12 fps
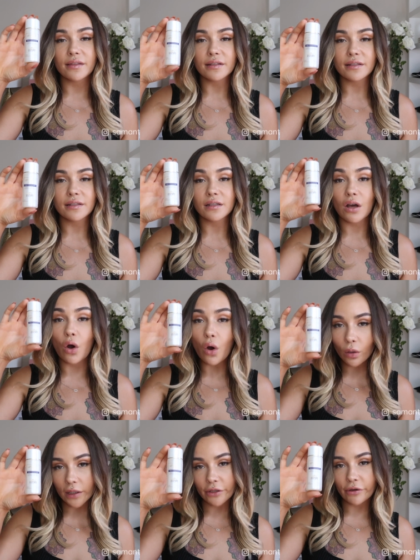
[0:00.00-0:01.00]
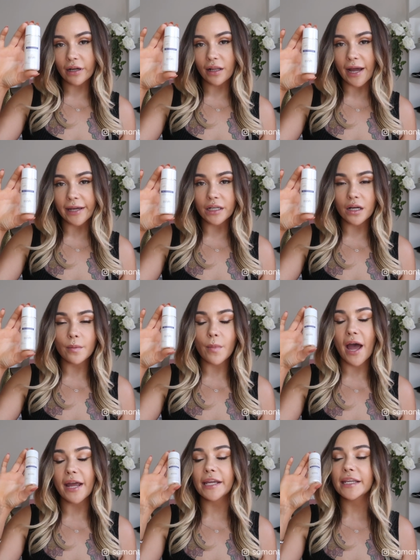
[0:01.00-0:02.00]
This is a holy grail item.
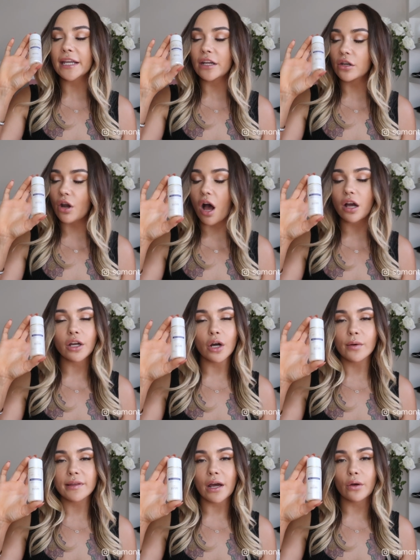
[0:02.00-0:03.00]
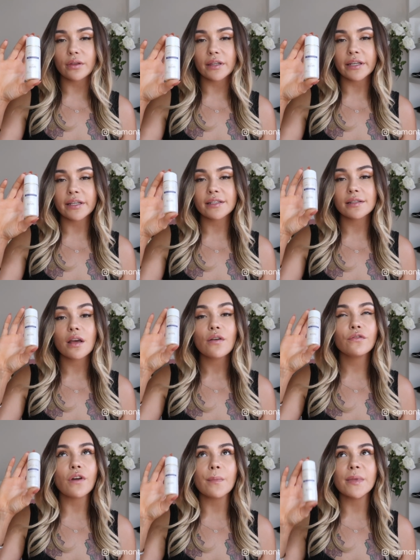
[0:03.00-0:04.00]
I cannot go without this.
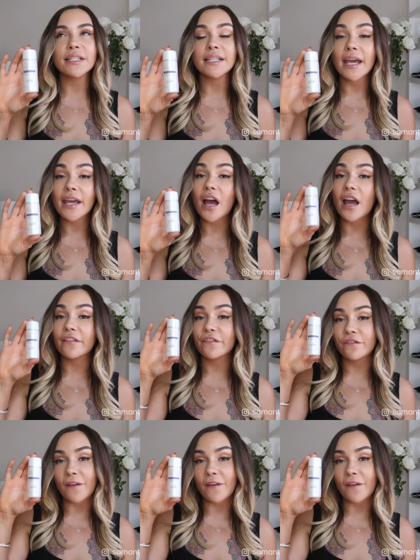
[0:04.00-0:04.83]
From the day I